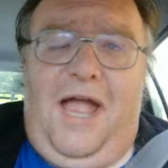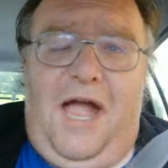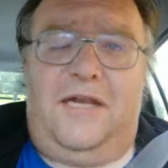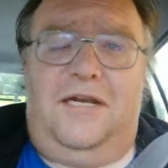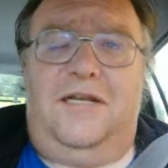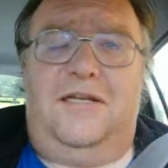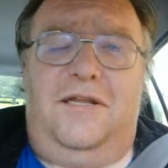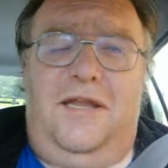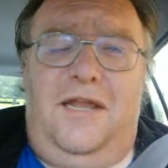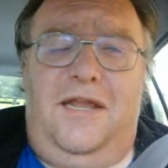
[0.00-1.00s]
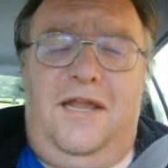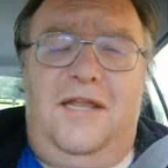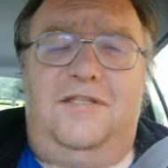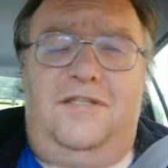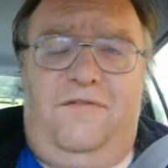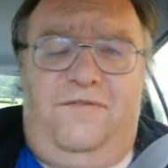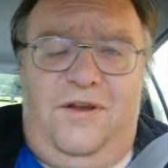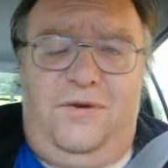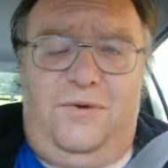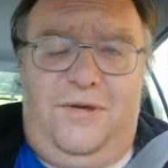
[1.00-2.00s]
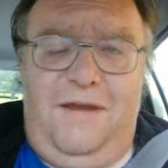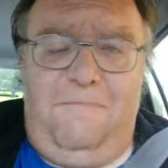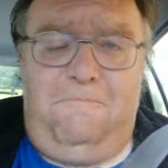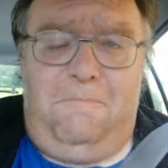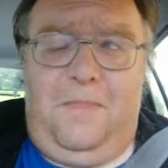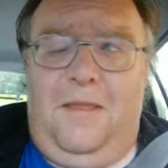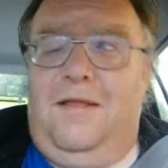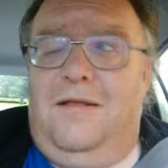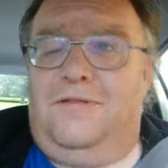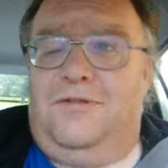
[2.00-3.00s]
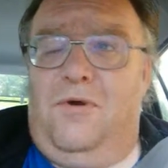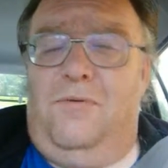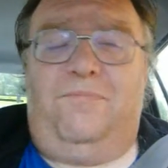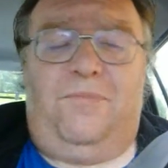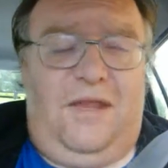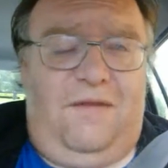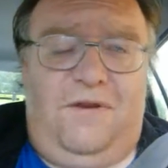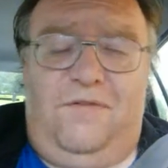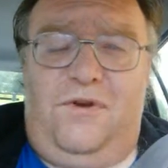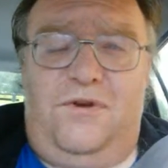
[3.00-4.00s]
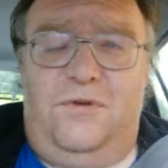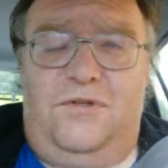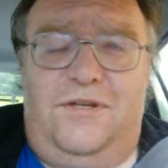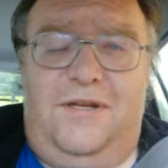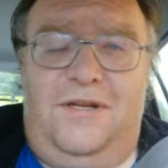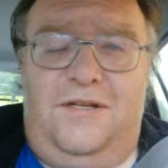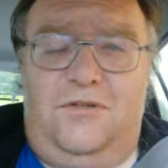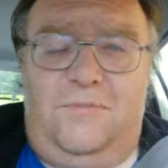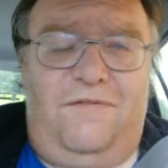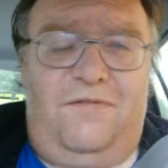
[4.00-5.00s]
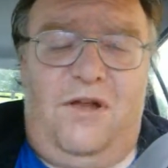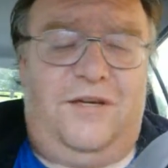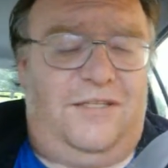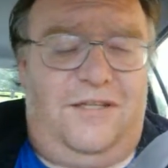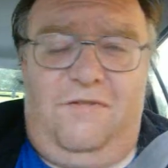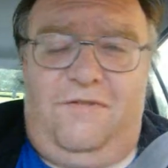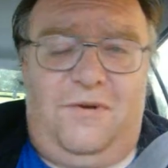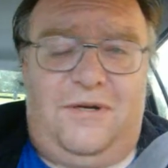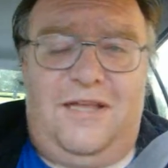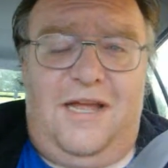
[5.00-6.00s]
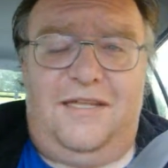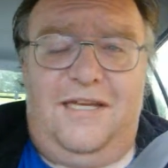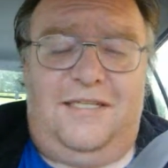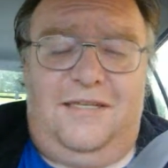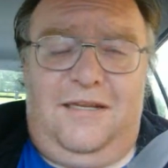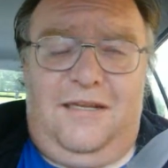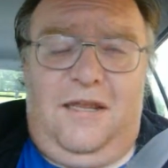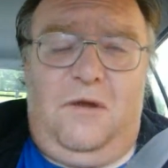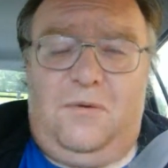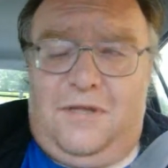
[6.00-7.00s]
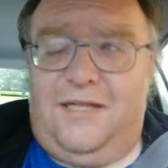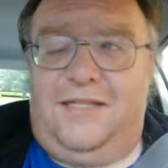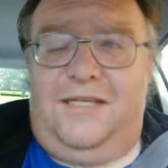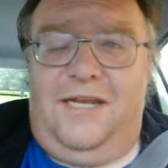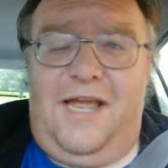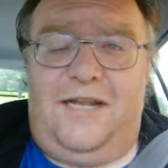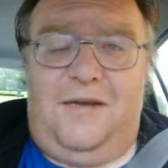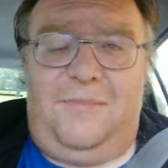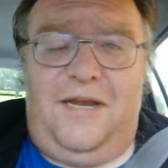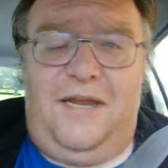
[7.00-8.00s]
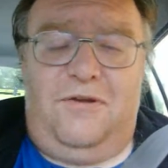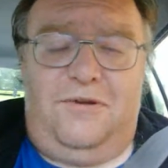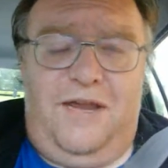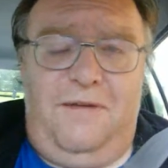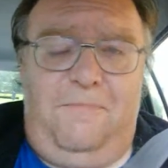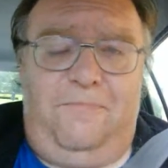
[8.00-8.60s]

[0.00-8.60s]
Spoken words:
adding in stuff there. Okay, so even if you're new to my vlog itself, I would like to see that coming in. Okay,